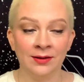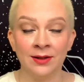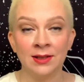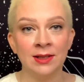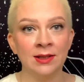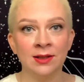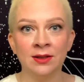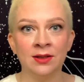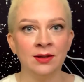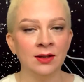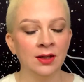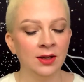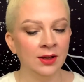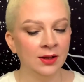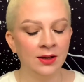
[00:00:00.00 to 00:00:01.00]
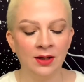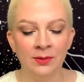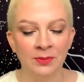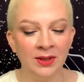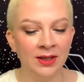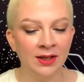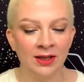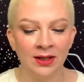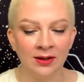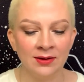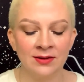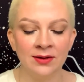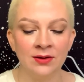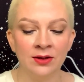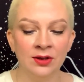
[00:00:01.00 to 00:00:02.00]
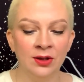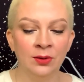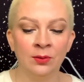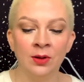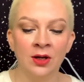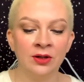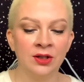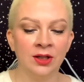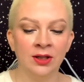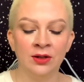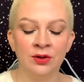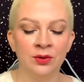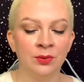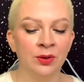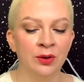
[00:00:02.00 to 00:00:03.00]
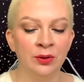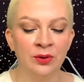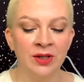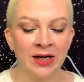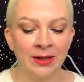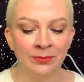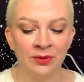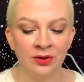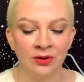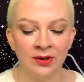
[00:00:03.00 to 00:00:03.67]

This isn't a beginning. This isn't you launching into a new chapter.